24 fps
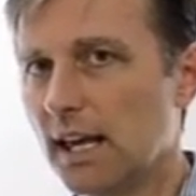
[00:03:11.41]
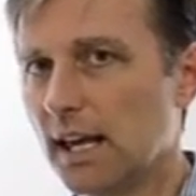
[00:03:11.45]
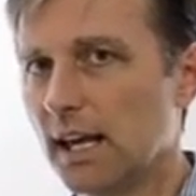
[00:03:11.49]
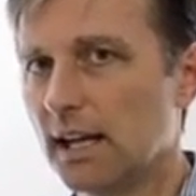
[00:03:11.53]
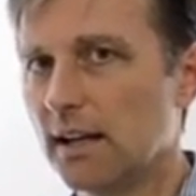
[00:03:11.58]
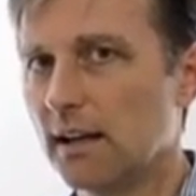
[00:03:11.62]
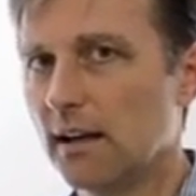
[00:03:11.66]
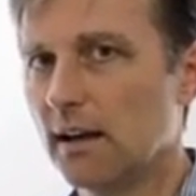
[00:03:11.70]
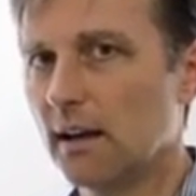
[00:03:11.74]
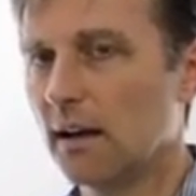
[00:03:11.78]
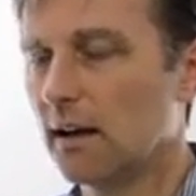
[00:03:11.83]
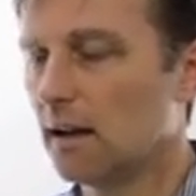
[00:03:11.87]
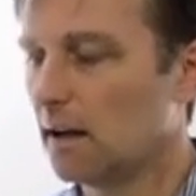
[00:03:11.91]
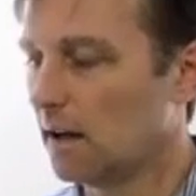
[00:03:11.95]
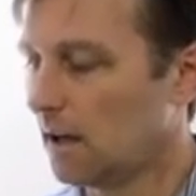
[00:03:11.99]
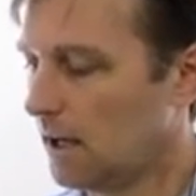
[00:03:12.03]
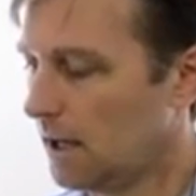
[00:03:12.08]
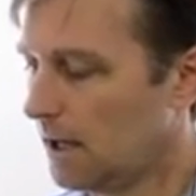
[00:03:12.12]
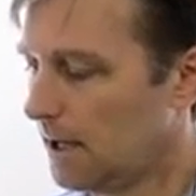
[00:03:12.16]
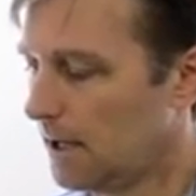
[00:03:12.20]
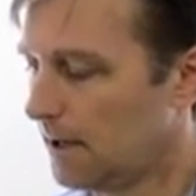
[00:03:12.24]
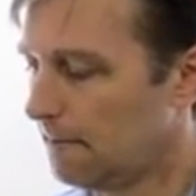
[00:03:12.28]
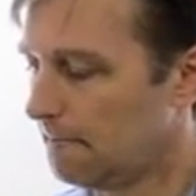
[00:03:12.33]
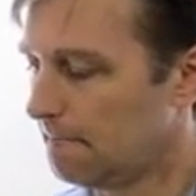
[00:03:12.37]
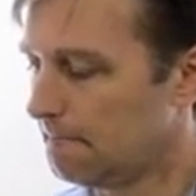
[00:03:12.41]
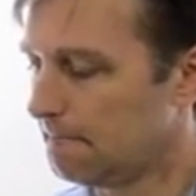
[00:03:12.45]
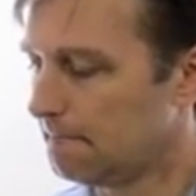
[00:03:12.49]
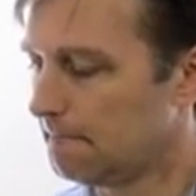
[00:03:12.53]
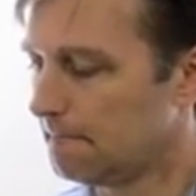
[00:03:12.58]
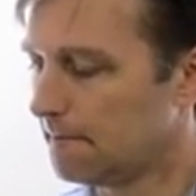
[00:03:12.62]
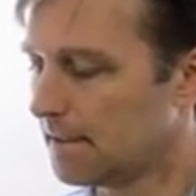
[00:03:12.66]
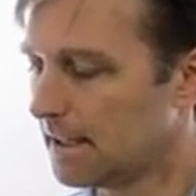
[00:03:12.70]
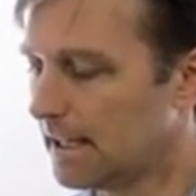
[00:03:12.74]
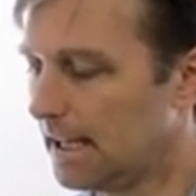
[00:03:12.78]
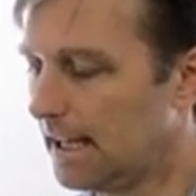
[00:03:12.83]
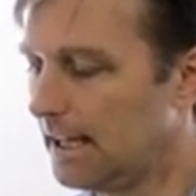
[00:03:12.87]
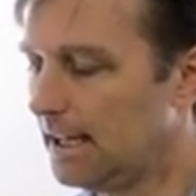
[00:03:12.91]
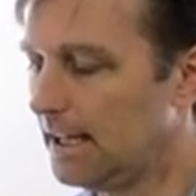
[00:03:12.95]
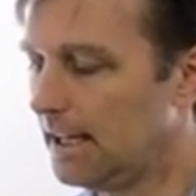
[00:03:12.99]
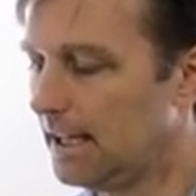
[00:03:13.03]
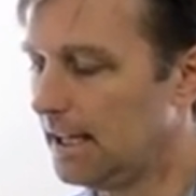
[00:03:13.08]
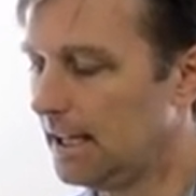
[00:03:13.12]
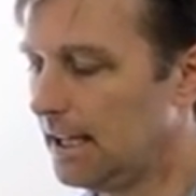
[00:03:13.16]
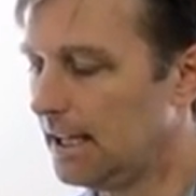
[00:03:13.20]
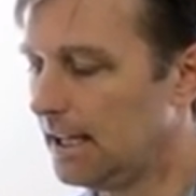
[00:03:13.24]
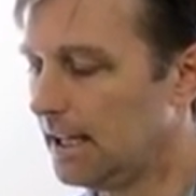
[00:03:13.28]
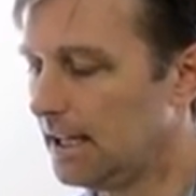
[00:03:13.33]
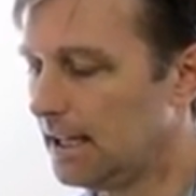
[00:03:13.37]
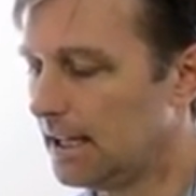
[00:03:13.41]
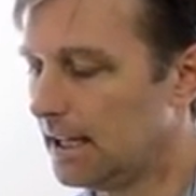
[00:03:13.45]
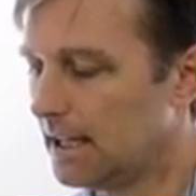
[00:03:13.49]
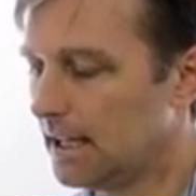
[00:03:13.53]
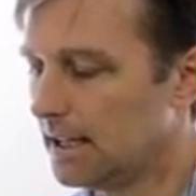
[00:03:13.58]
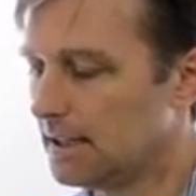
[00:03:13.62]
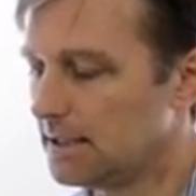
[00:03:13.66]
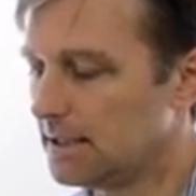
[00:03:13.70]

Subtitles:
it, get it in